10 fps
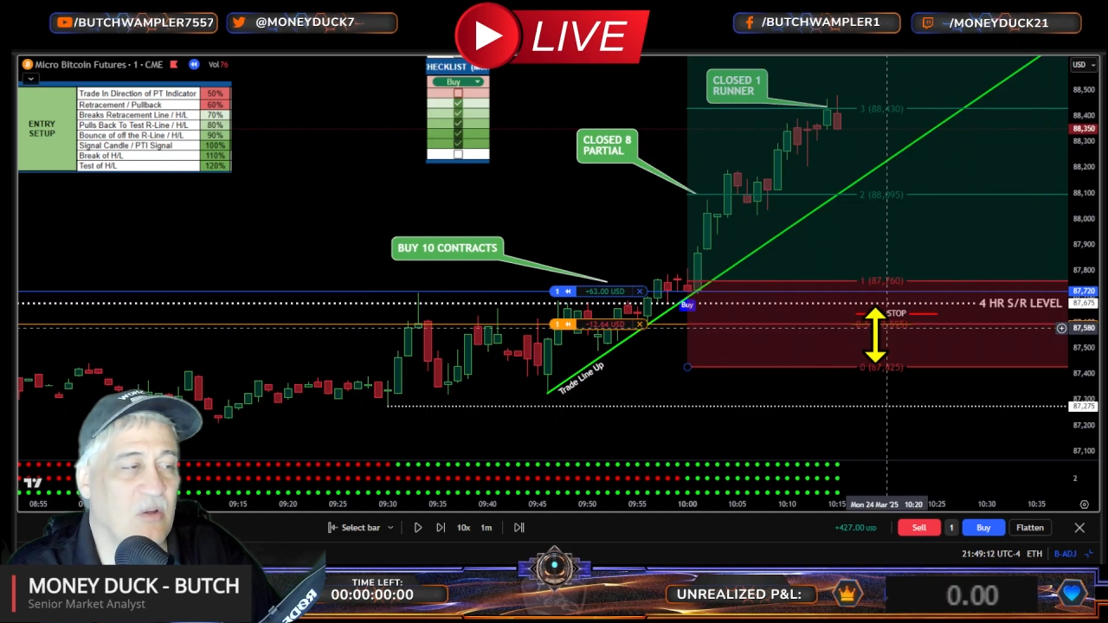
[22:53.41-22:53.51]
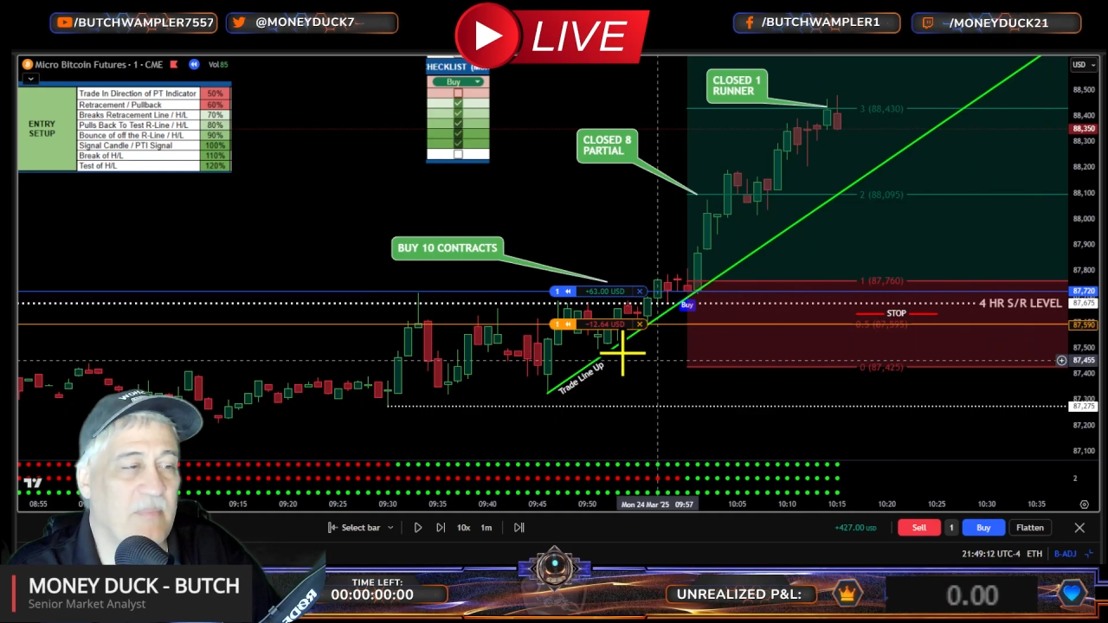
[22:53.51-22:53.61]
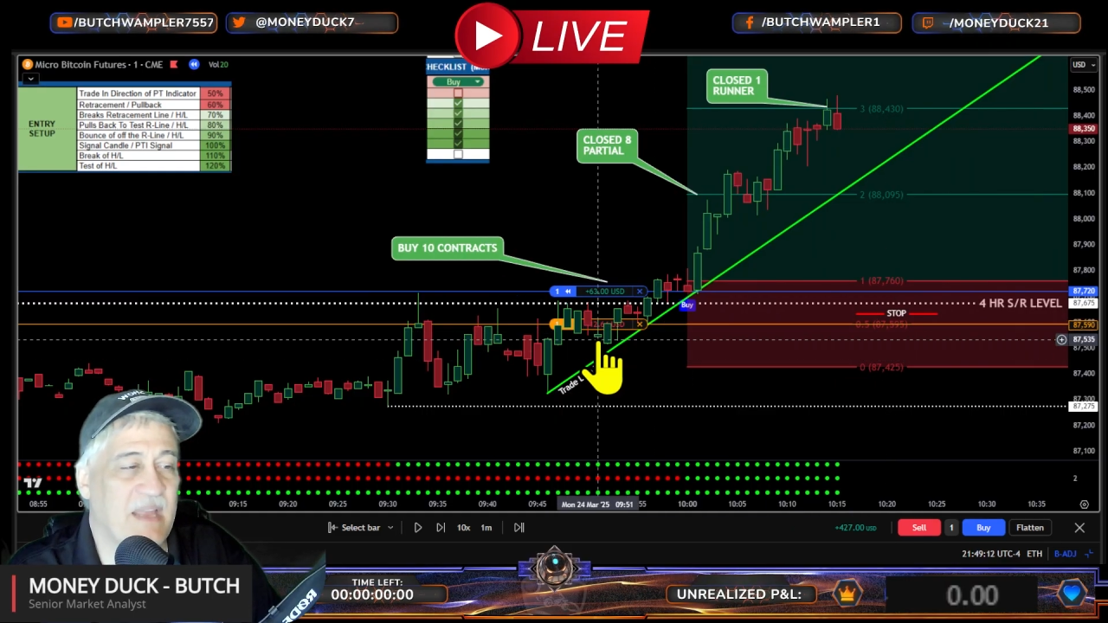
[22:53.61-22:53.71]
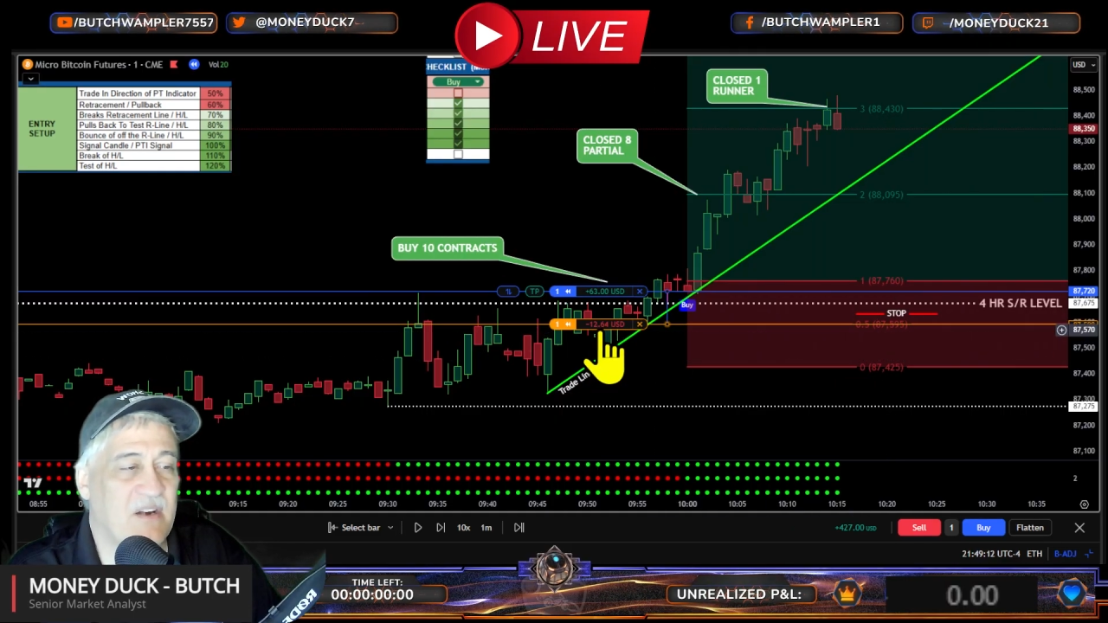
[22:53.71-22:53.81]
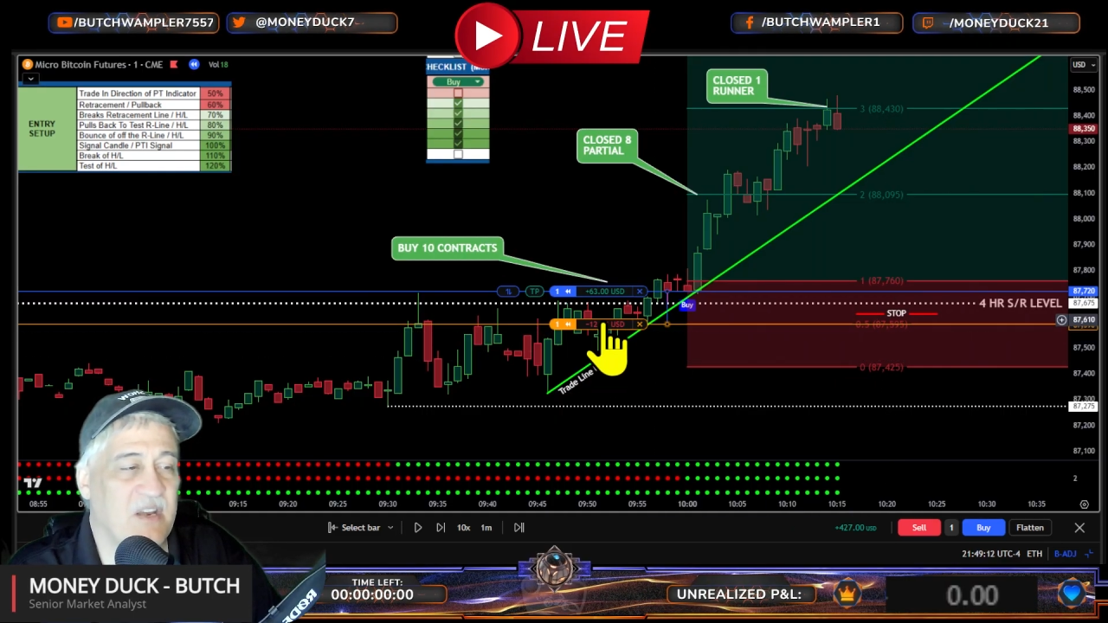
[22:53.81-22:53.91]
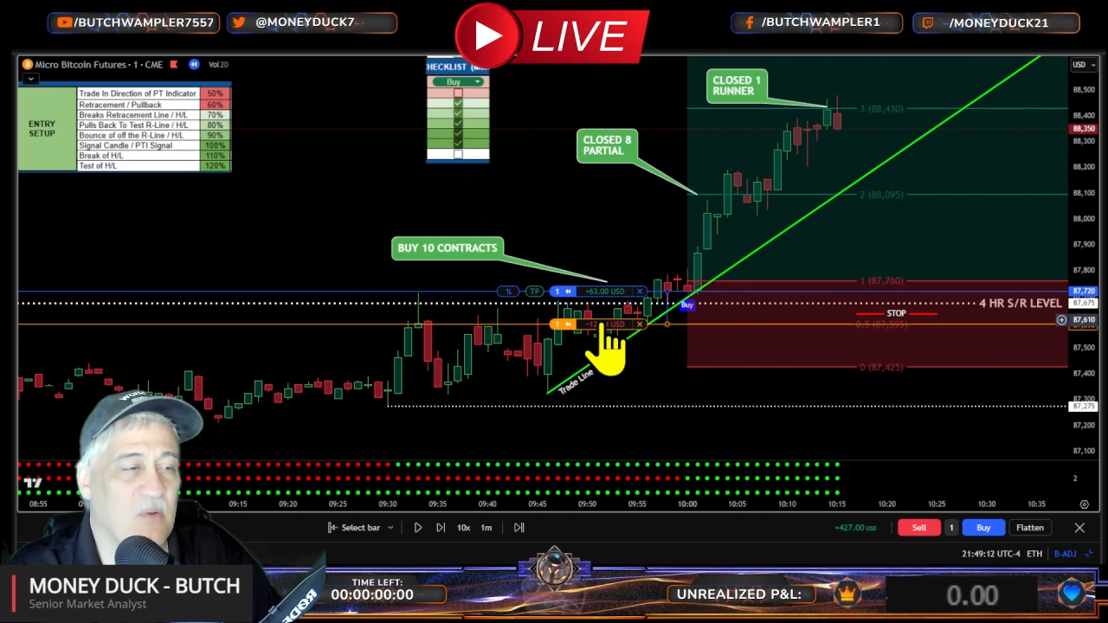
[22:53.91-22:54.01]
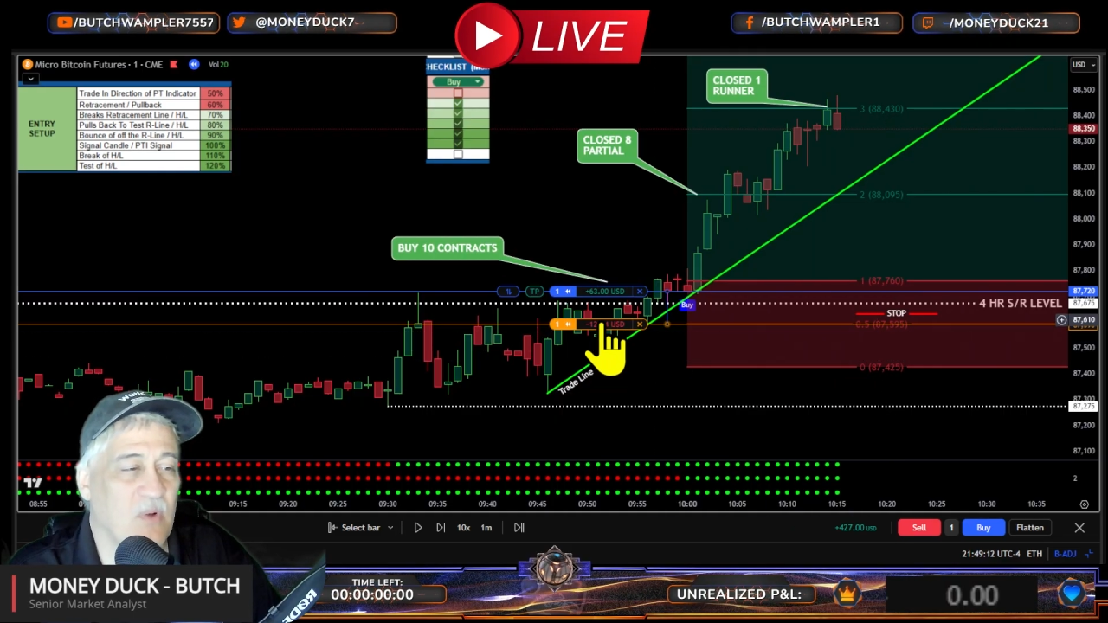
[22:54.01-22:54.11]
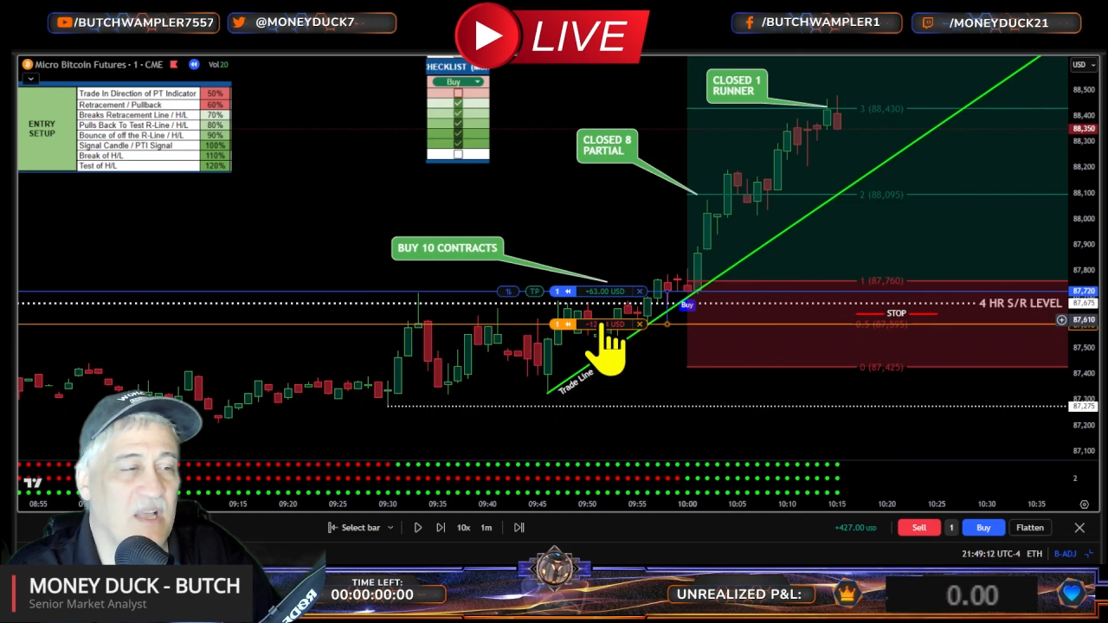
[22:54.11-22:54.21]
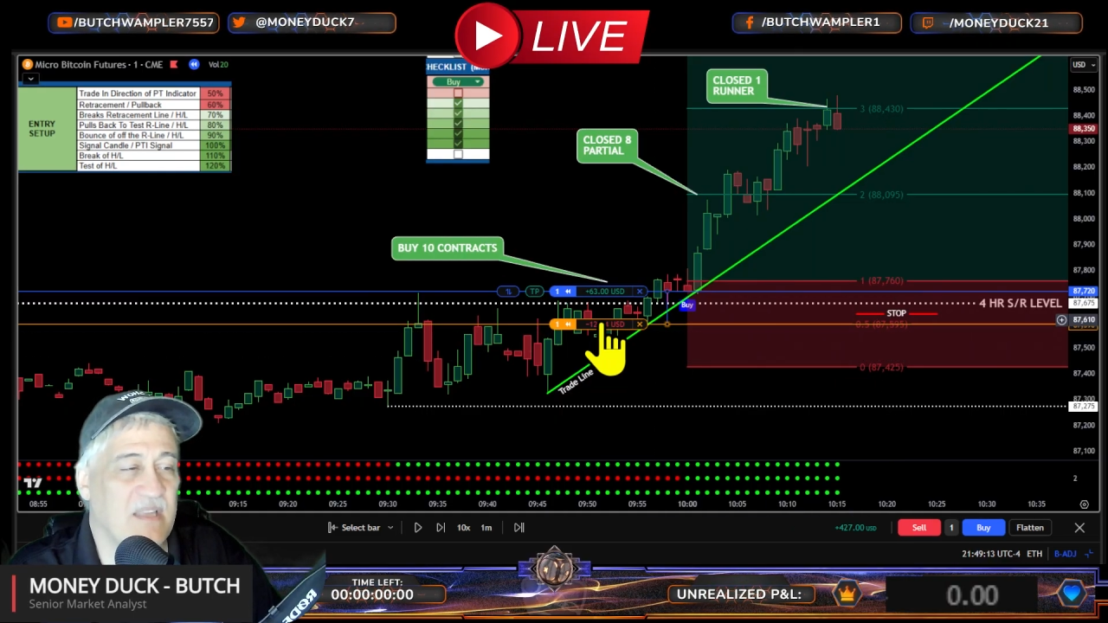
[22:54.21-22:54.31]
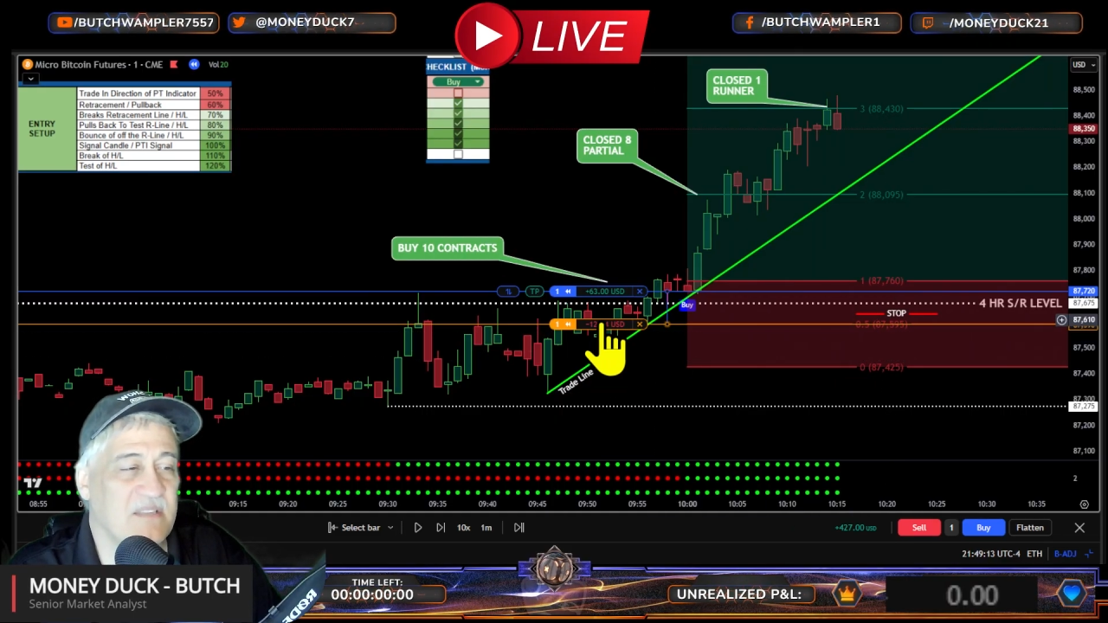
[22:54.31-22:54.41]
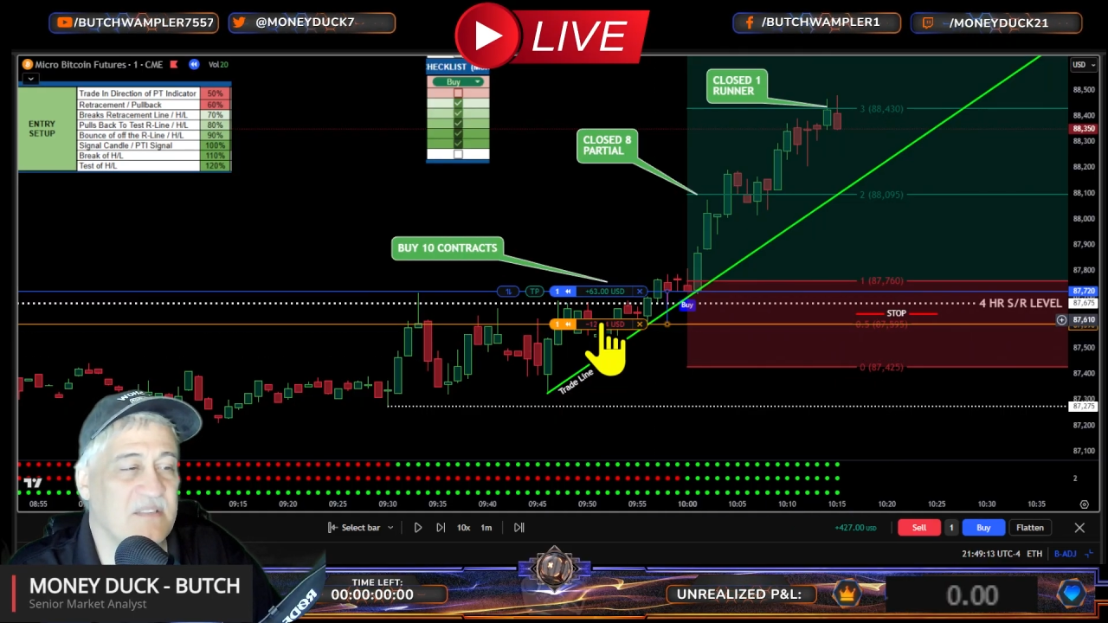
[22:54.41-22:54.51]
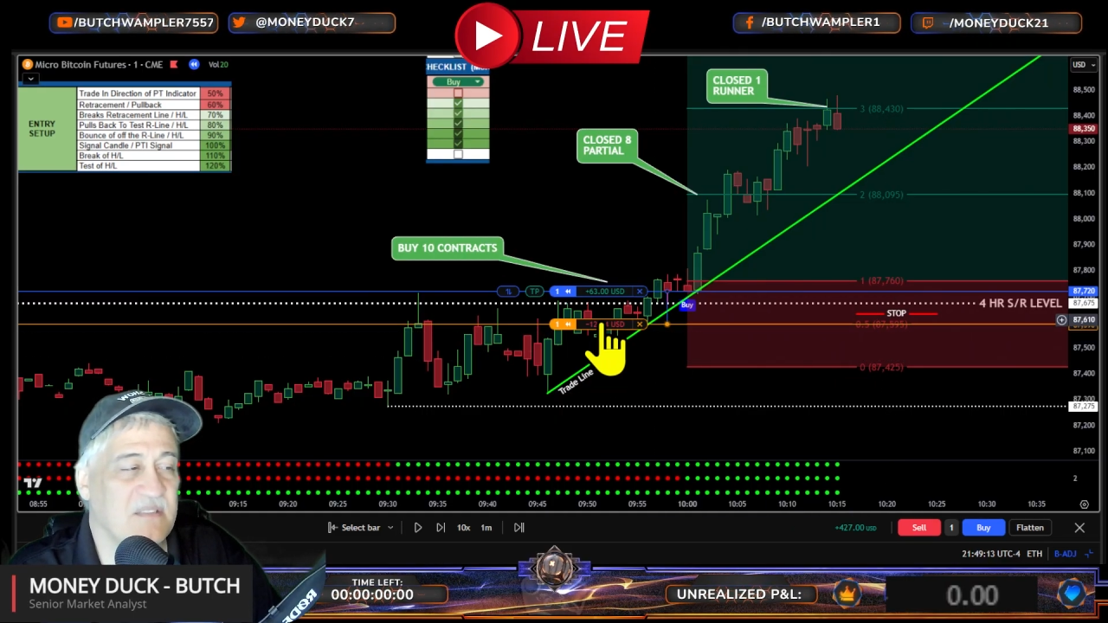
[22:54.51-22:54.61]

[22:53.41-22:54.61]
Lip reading: better than it was.